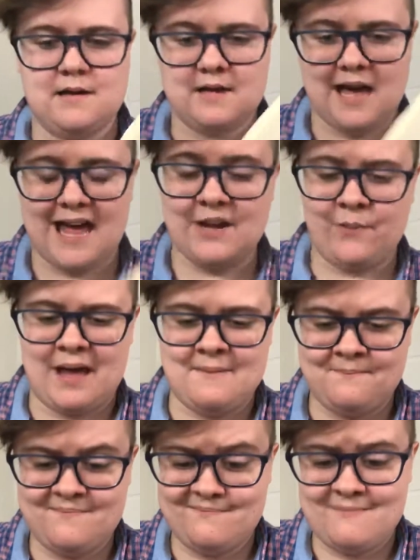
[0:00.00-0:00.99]
Anyway,
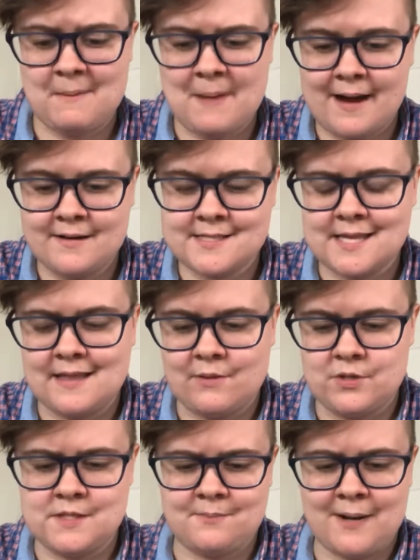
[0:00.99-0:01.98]
my parents said they
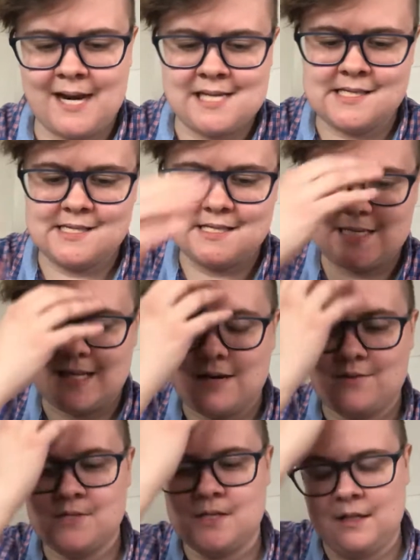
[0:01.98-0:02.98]
were surprised to see that I
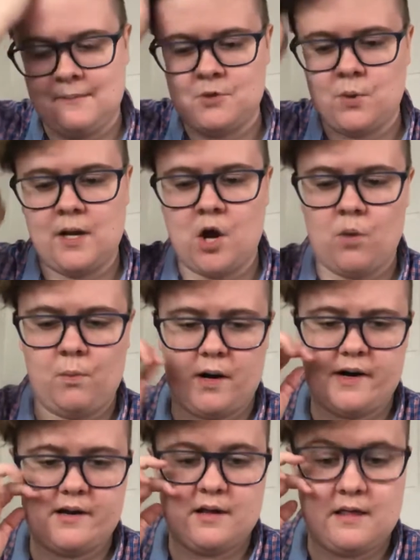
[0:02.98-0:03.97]
was still up doing
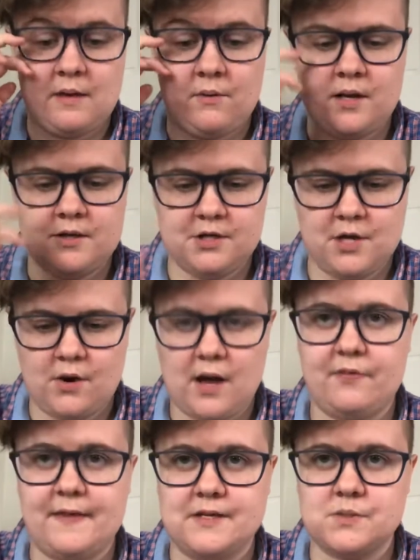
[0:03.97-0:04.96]
homework, and they wanted to know
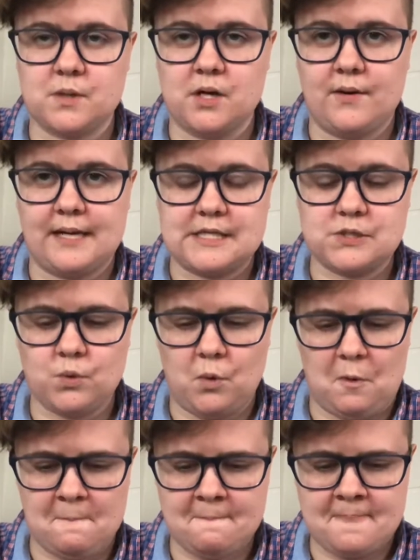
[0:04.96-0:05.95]
how things were going at
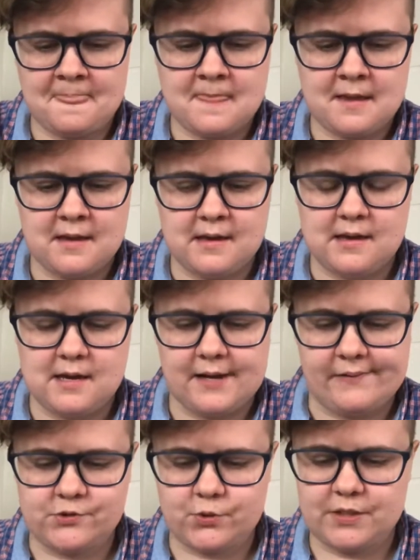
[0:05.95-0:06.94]
school.
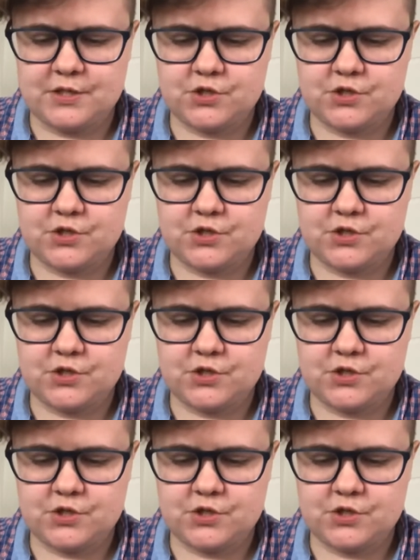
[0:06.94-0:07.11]
It was really